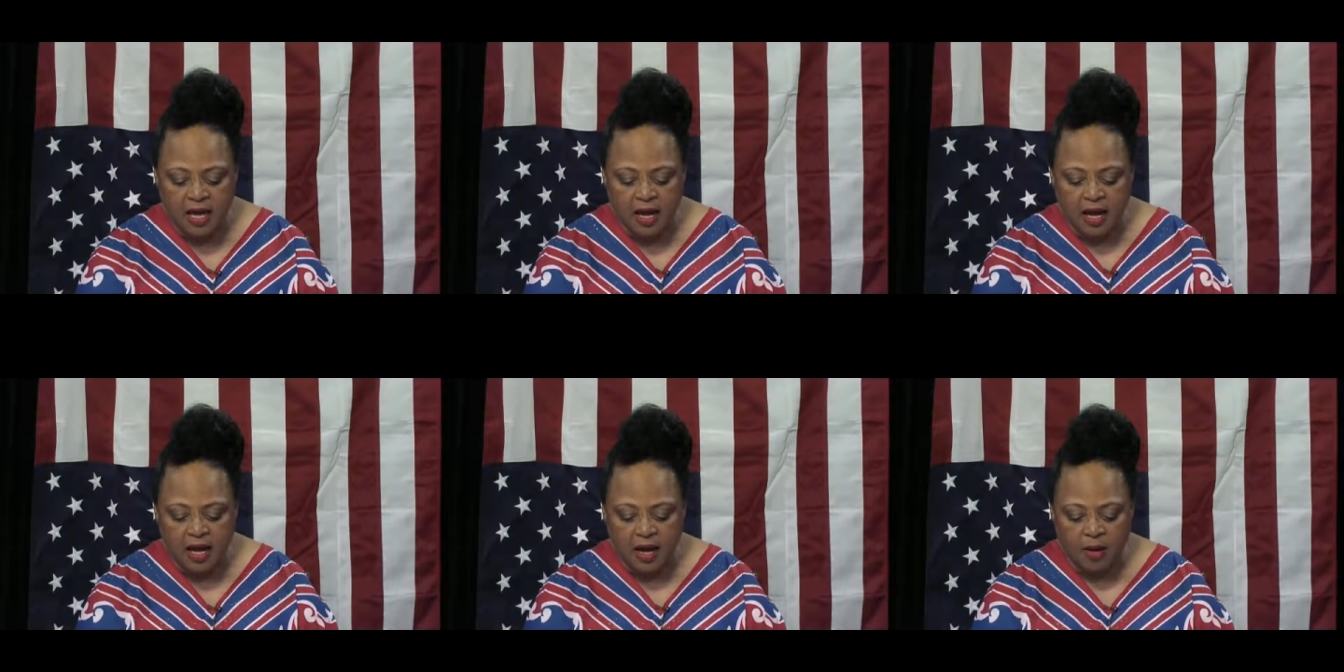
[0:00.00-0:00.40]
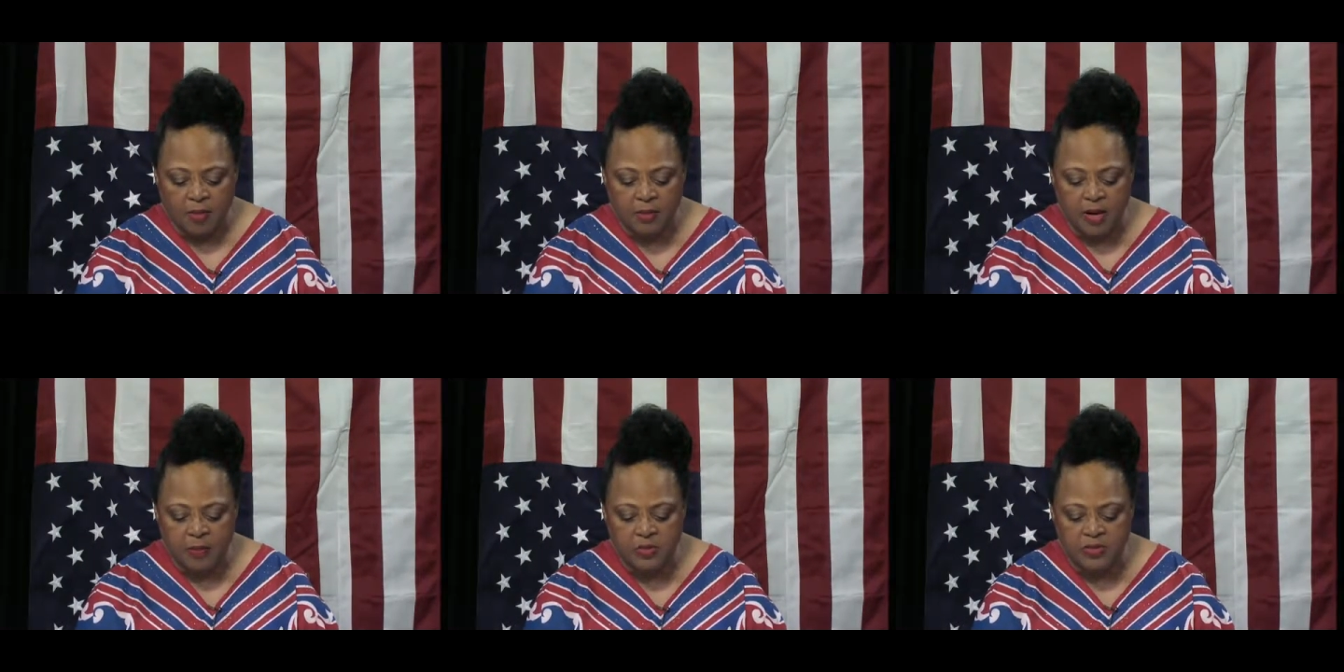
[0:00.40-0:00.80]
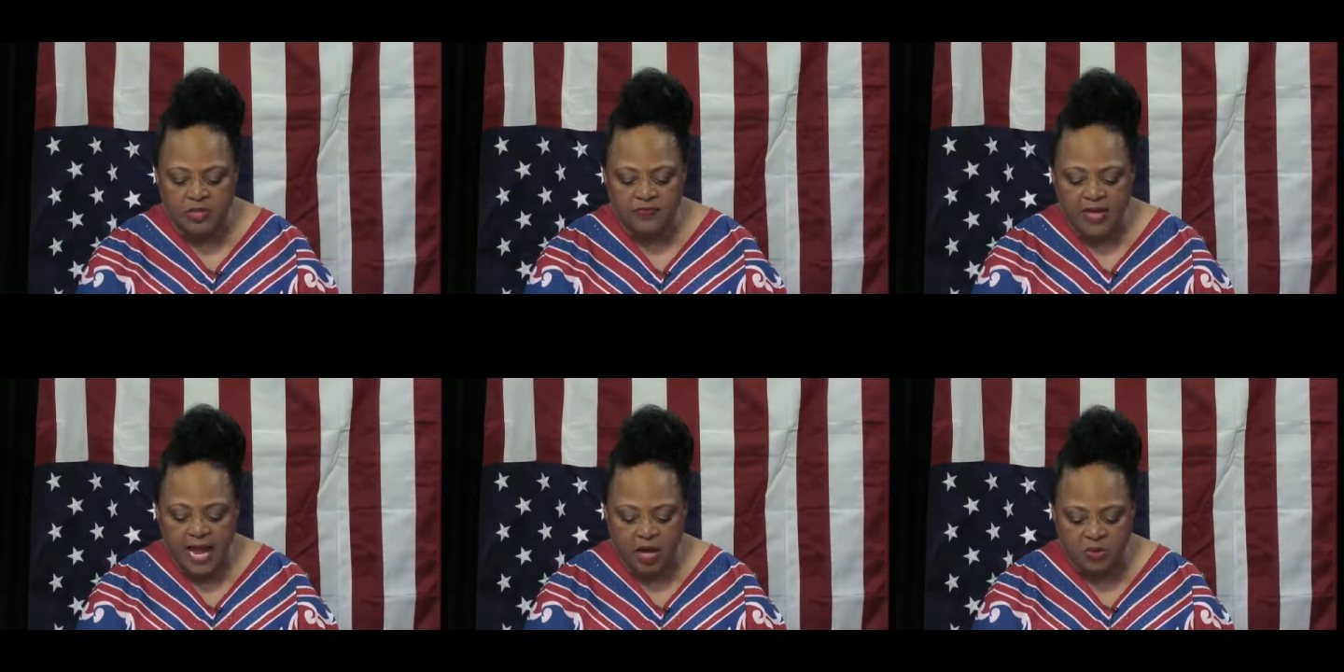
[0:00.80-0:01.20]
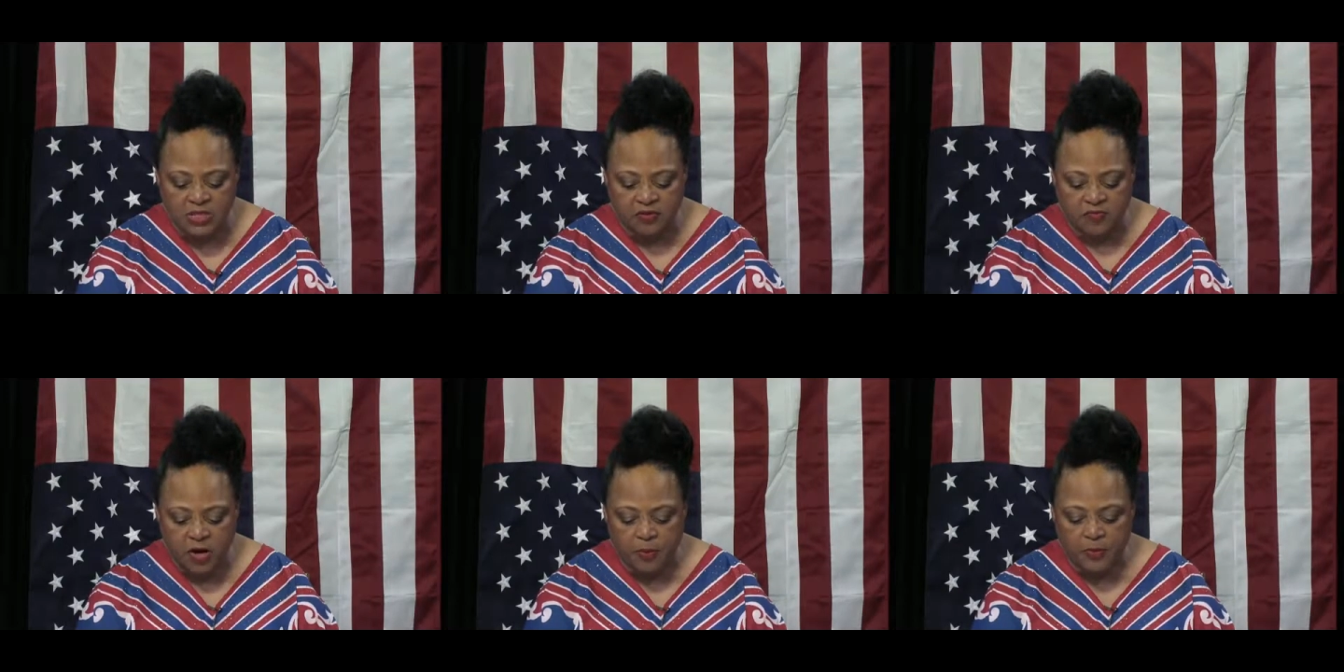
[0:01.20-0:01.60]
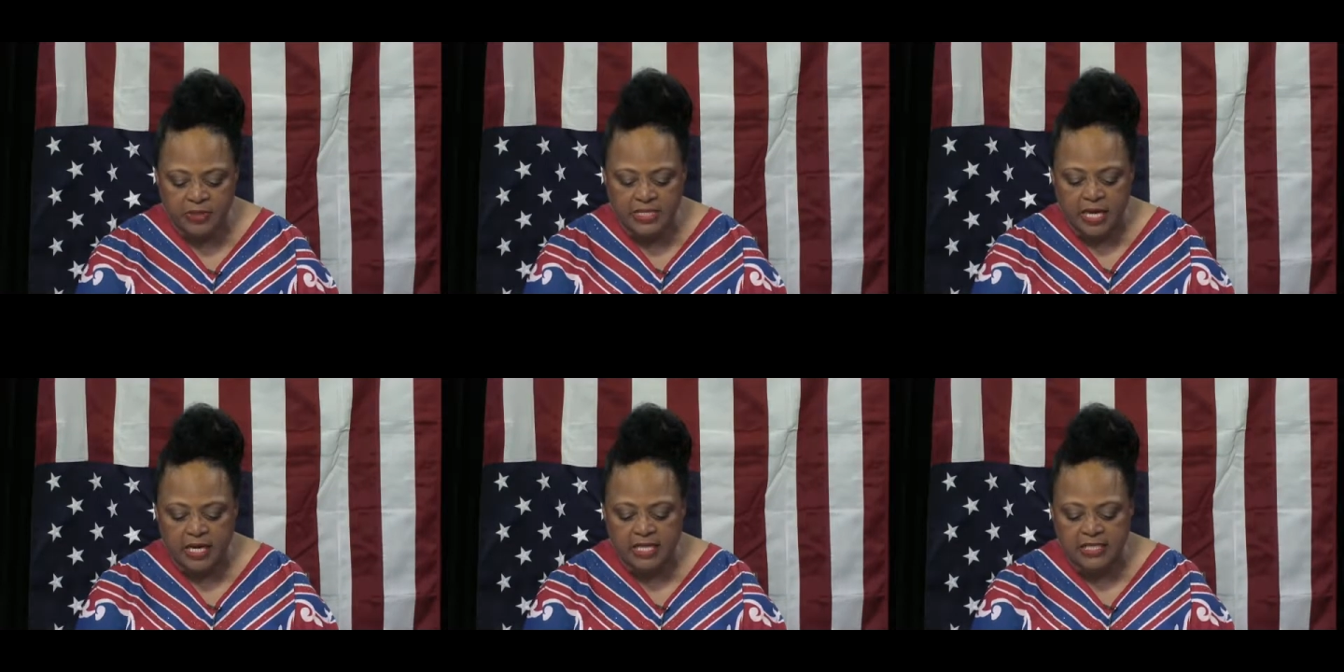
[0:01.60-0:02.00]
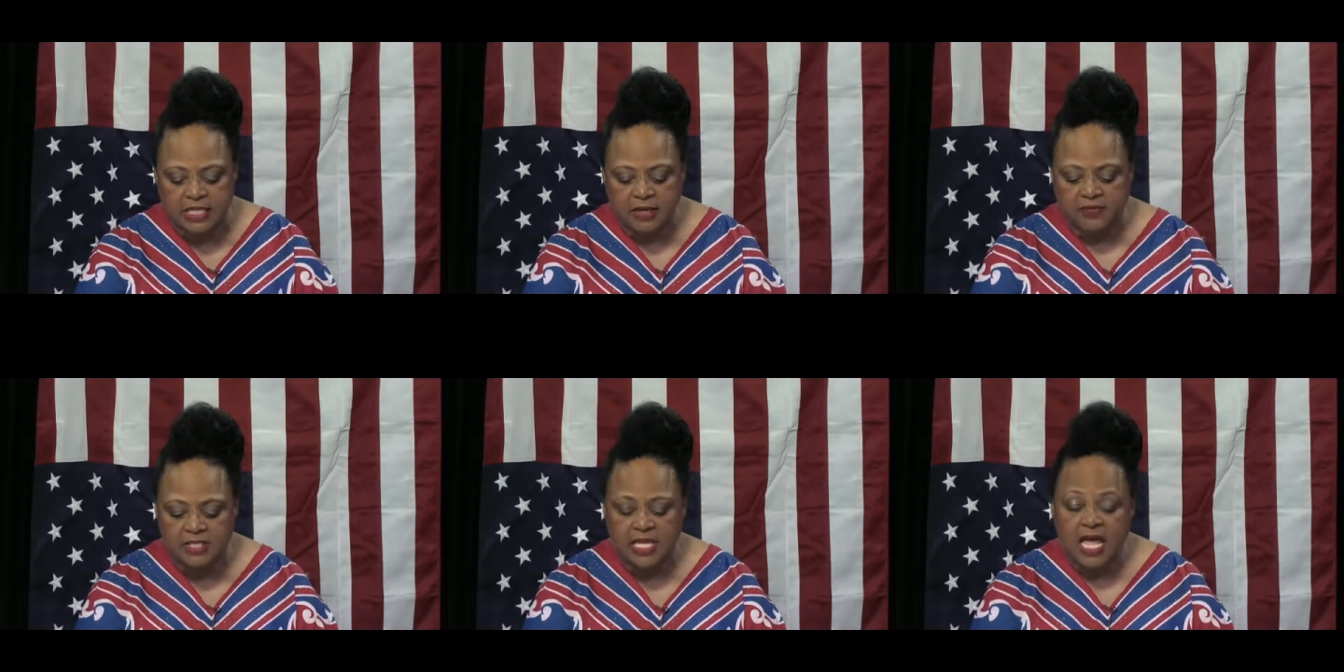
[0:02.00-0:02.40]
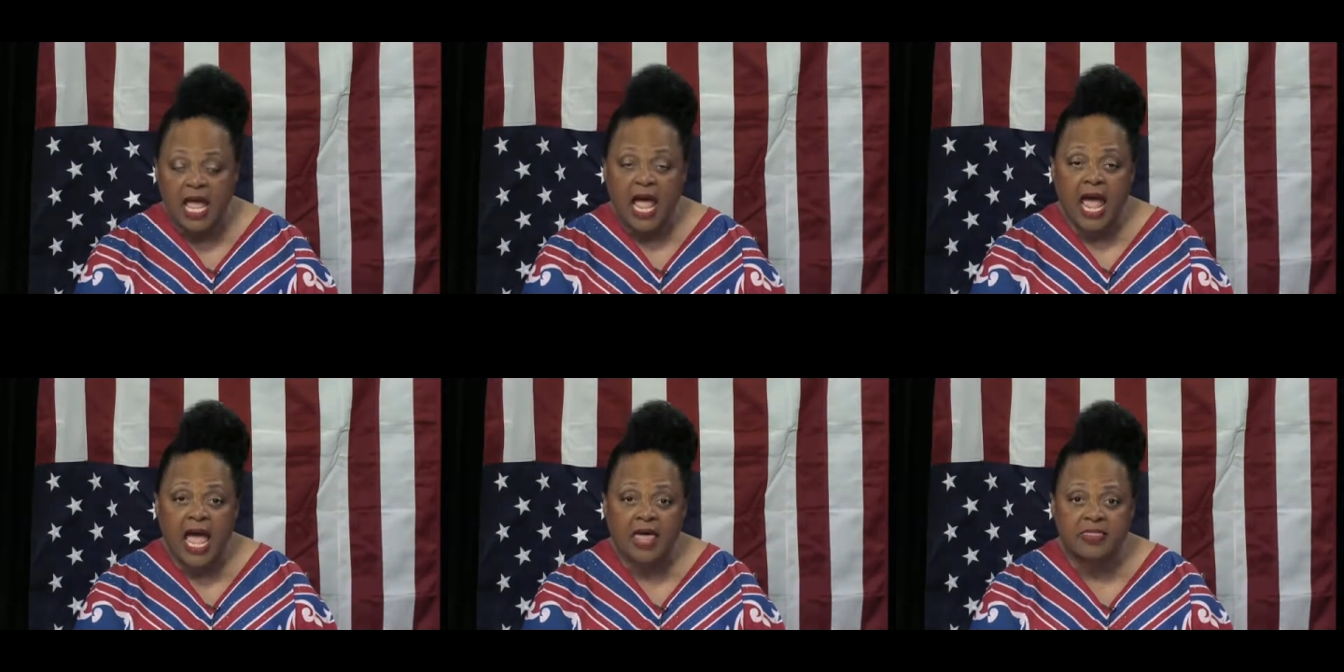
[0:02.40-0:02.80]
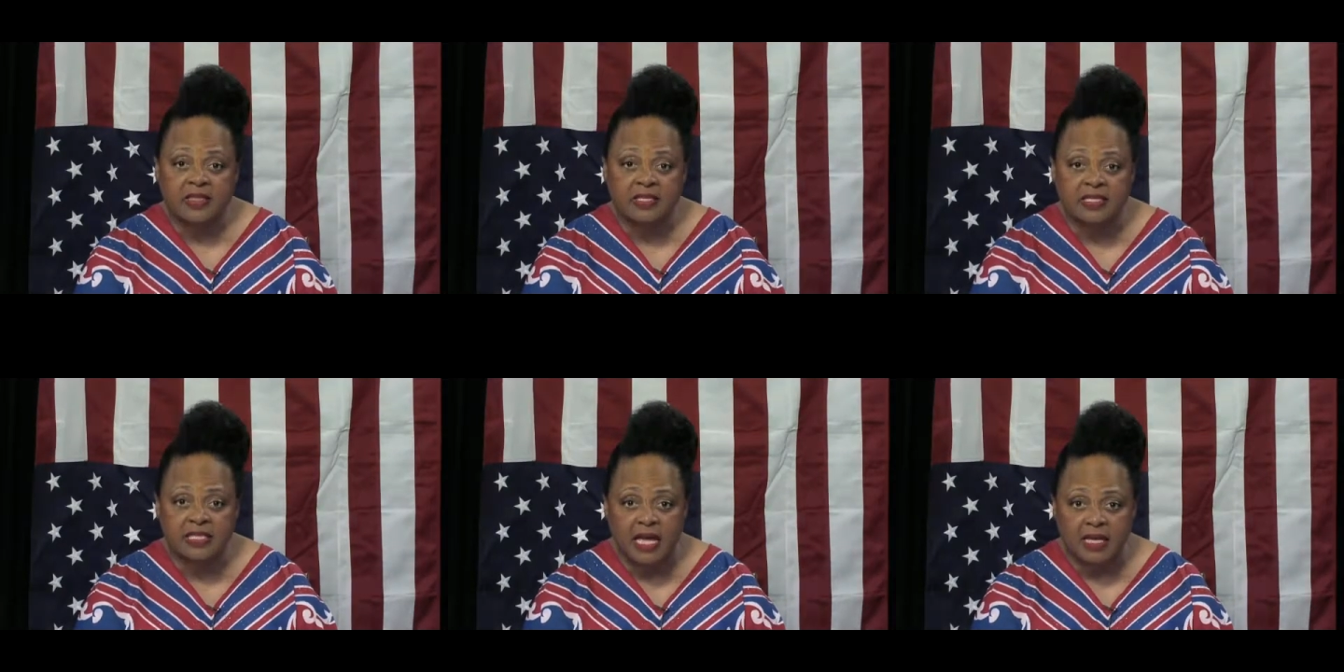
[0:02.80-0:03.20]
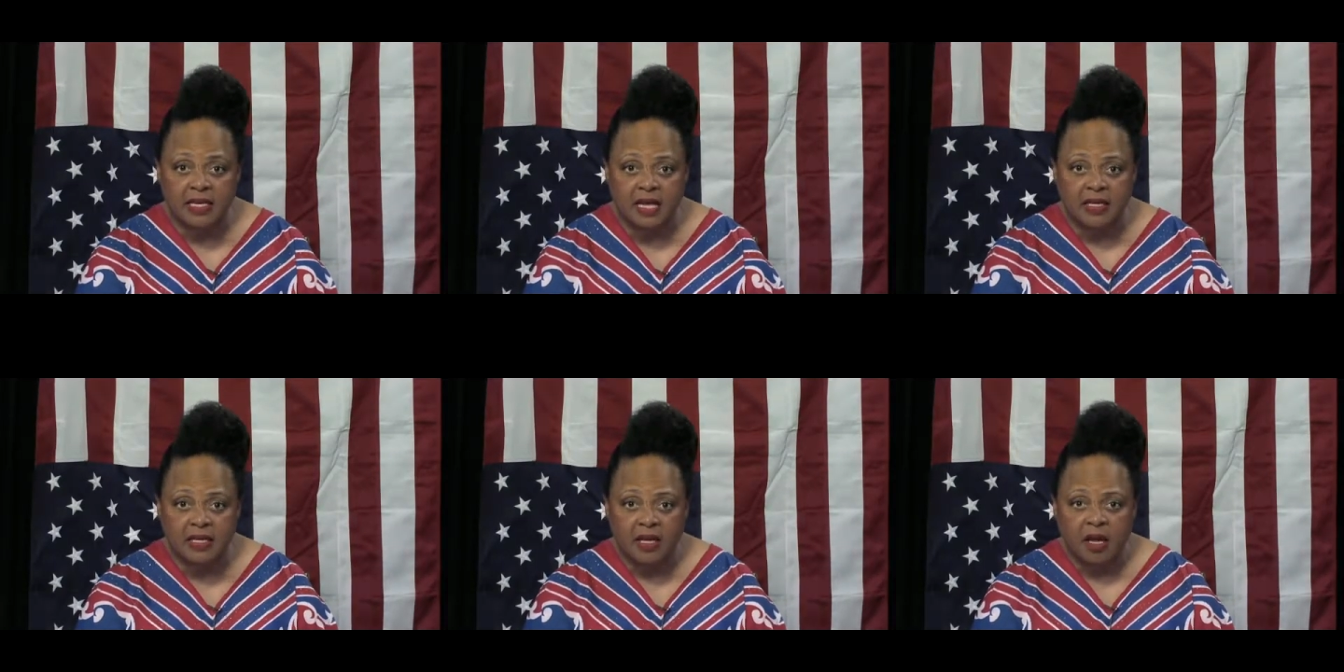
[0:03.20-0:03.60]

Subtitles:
members of the House of Representatives and the Senate,